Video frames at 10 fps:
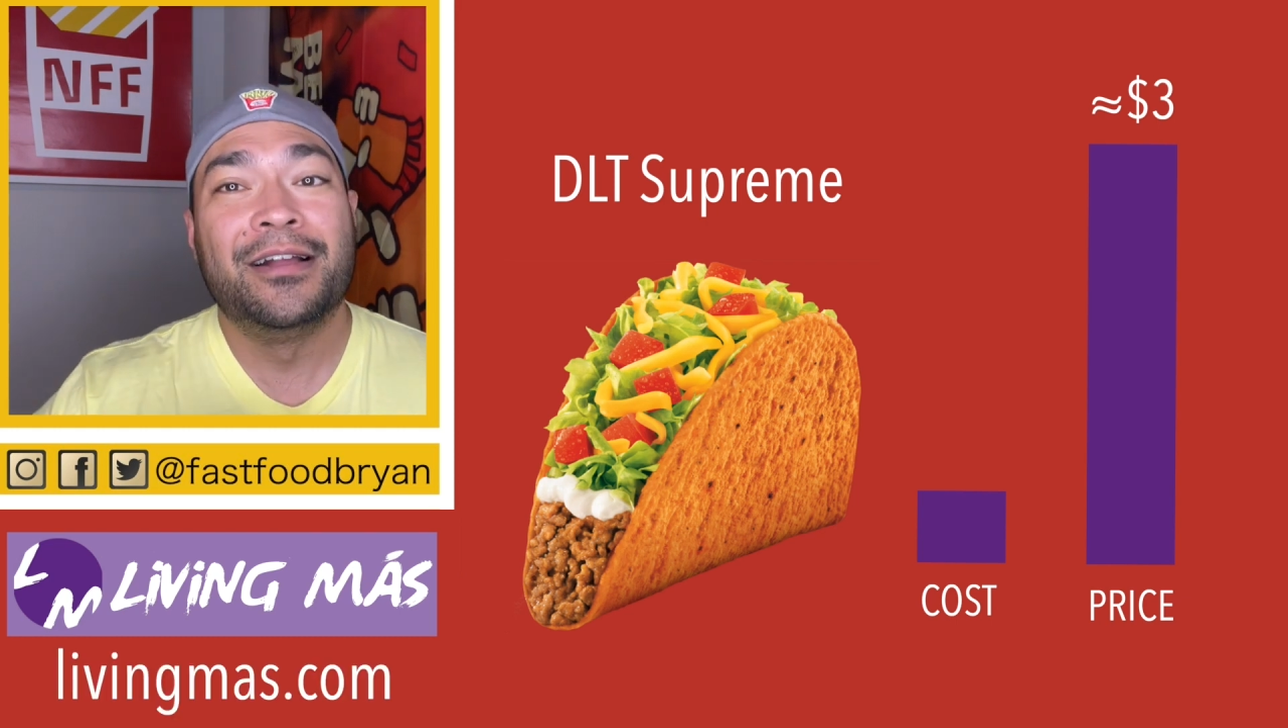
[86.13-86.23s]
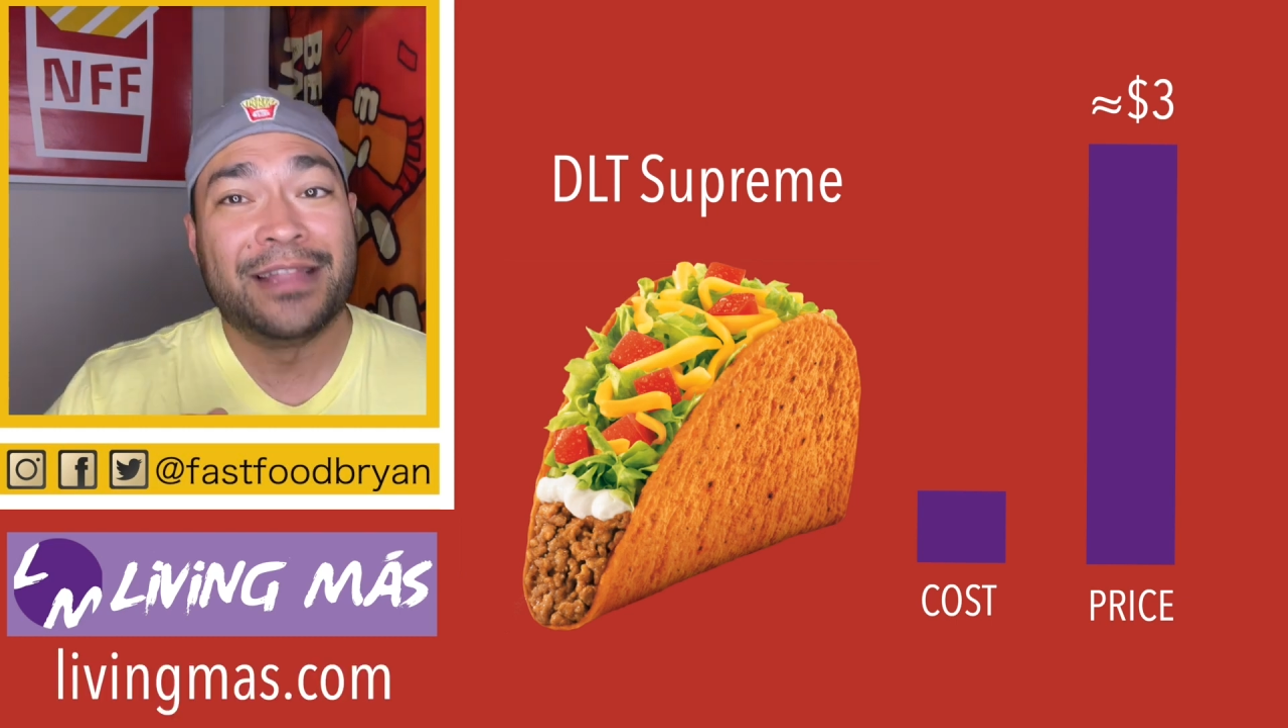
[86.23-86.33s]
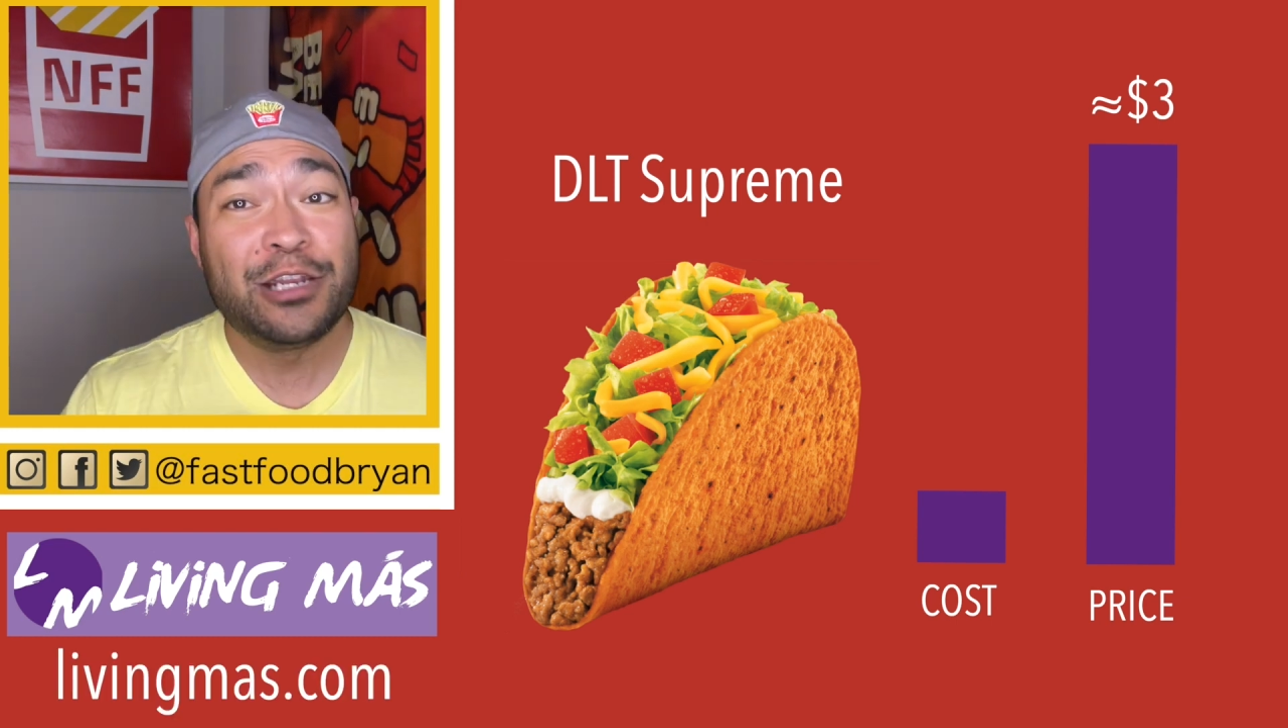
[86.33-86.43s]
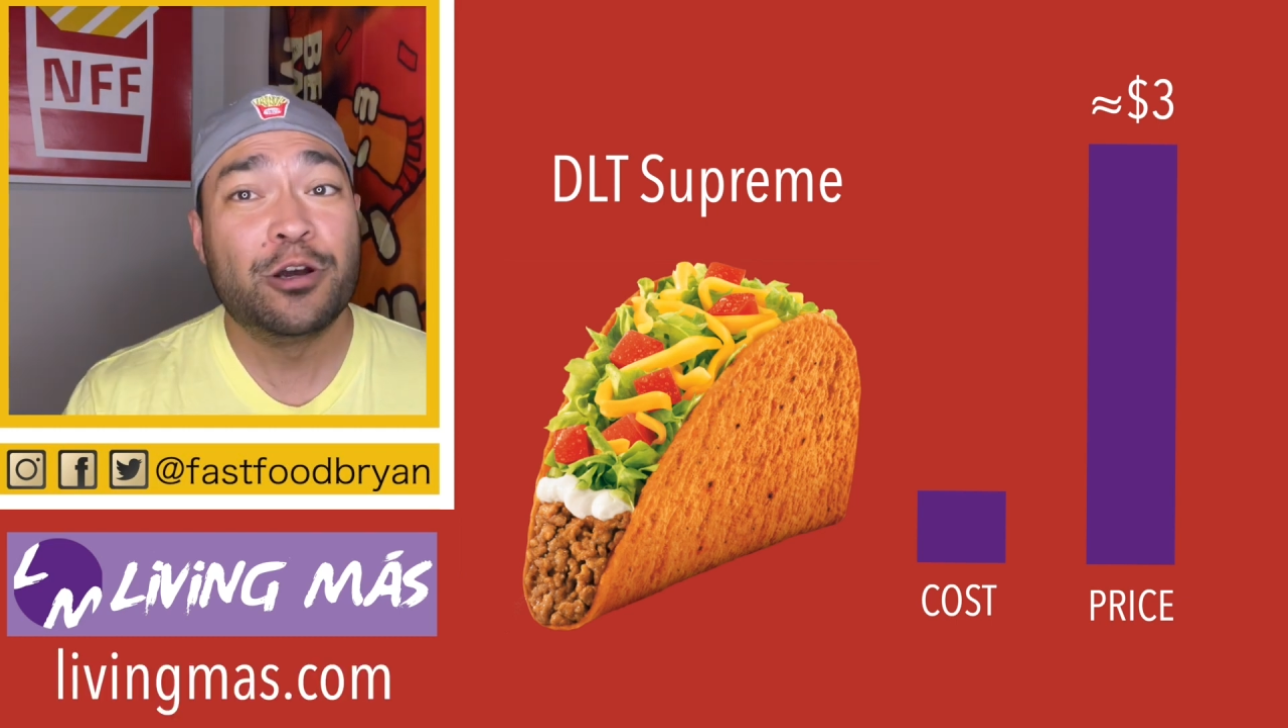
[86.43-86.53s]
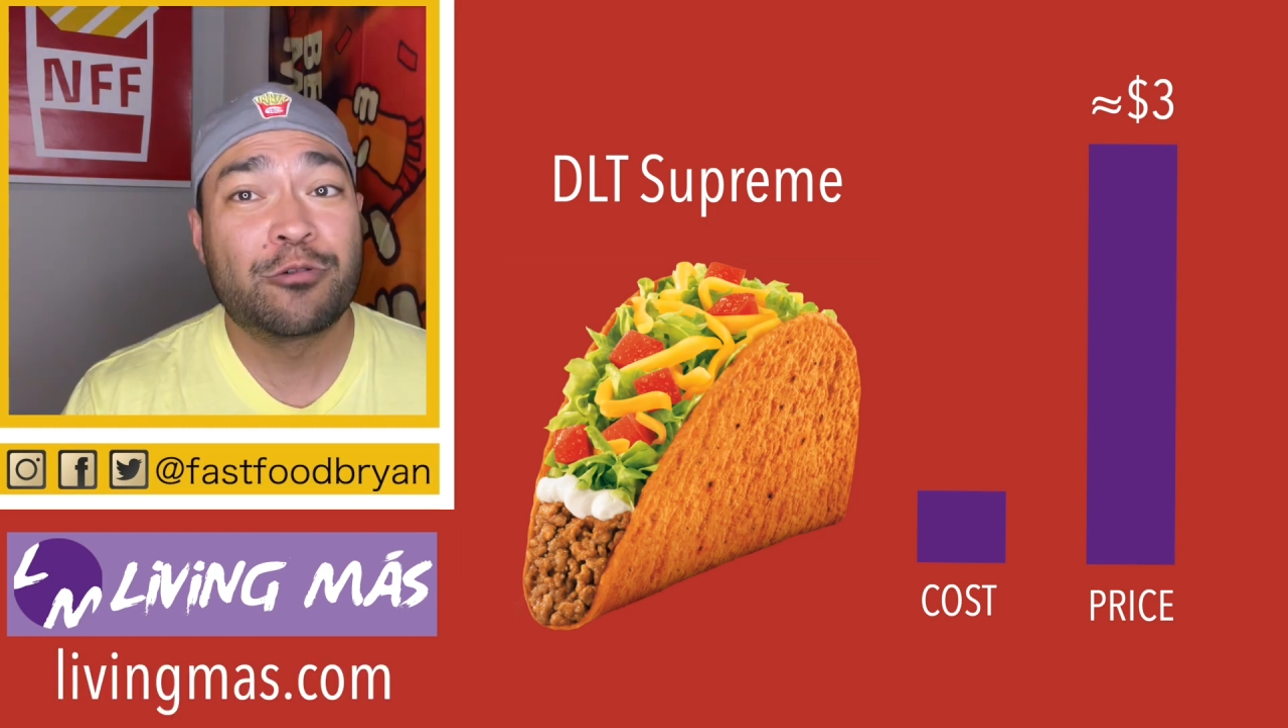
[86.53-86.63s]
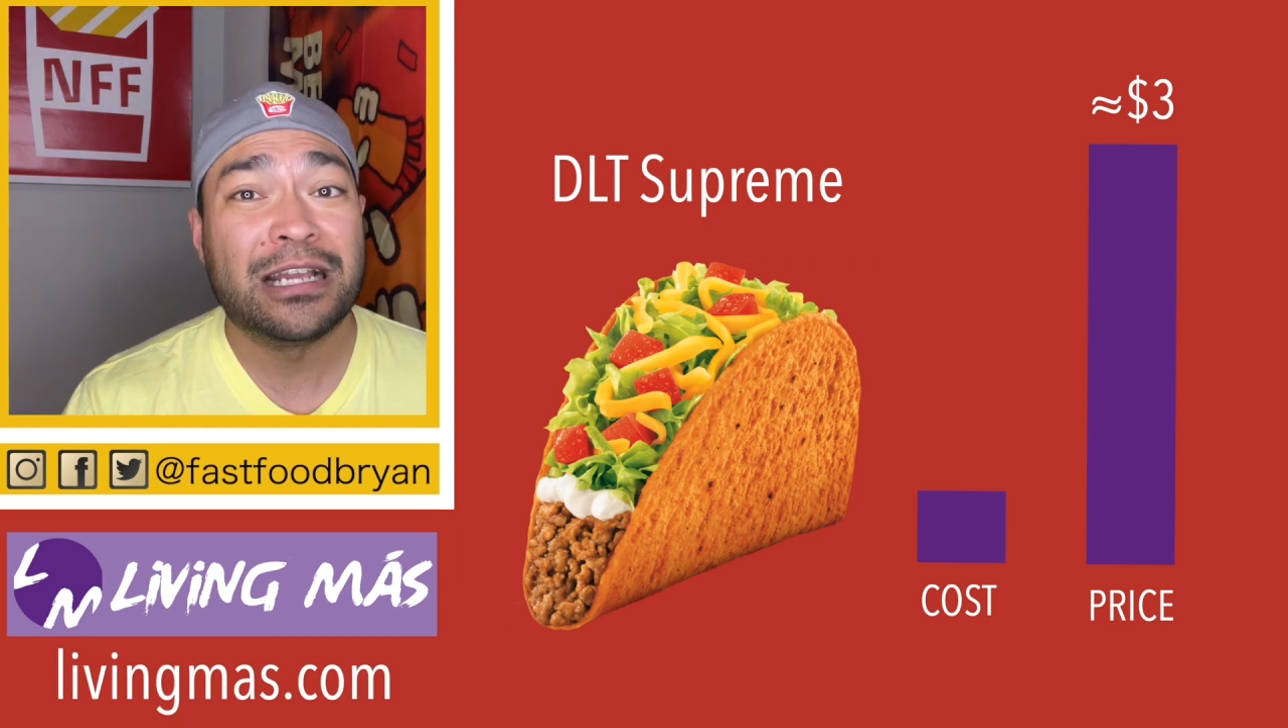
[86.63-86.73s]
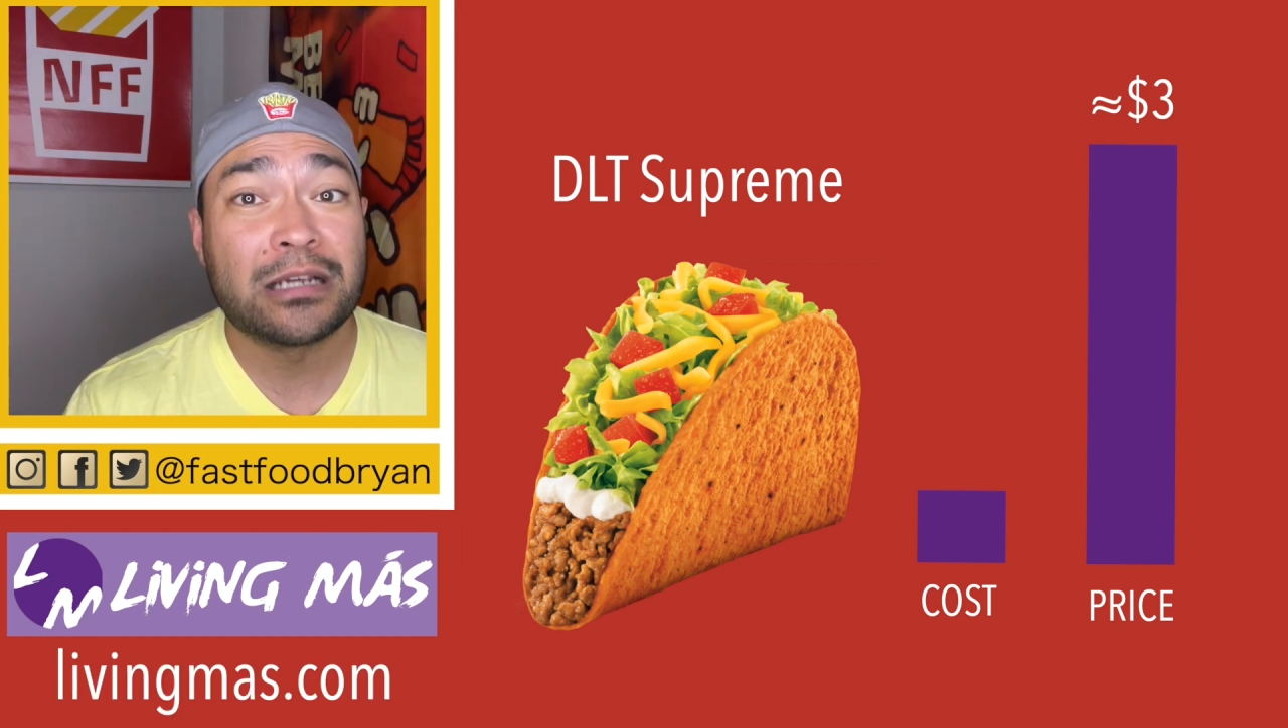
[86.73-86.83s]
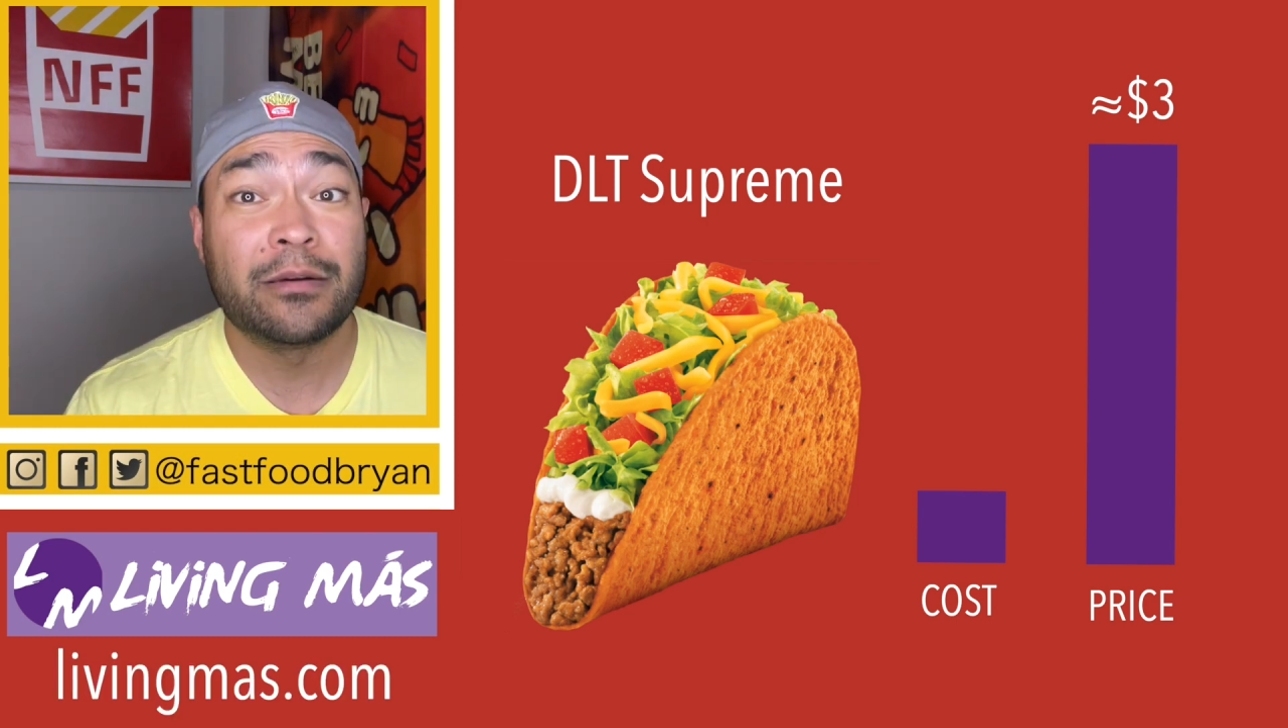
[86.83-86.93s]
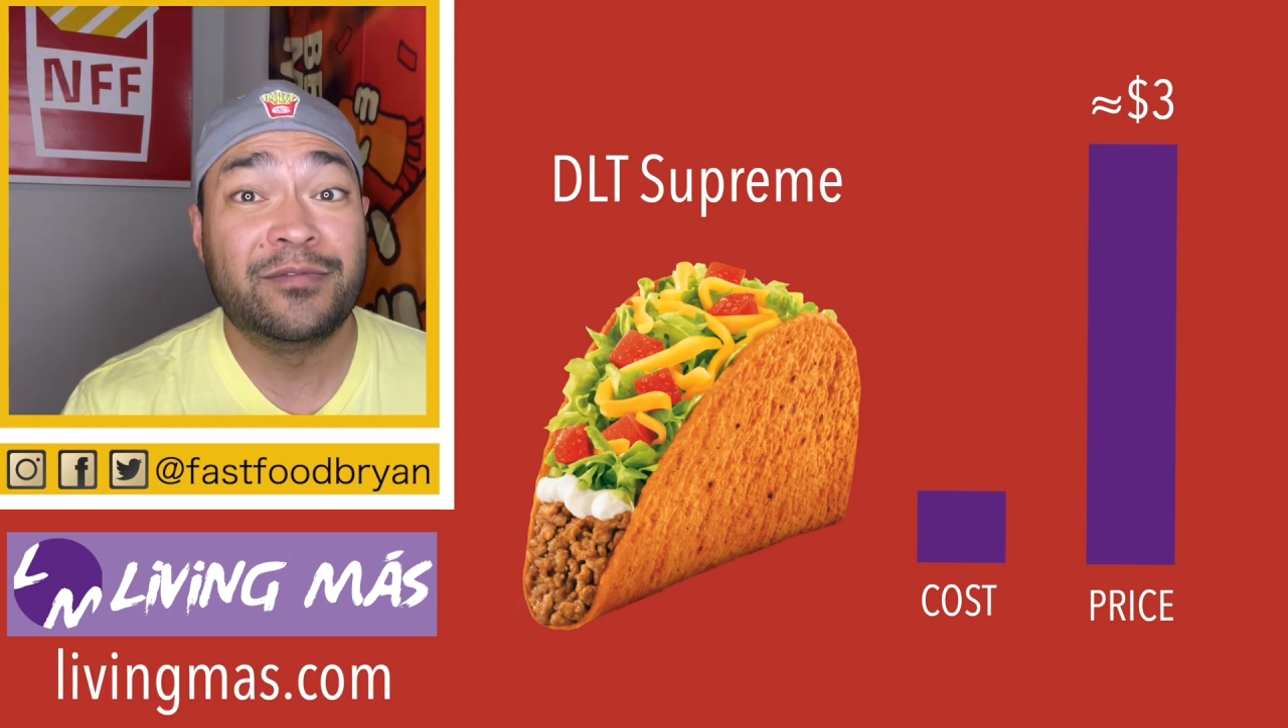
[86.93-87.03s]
they do a great job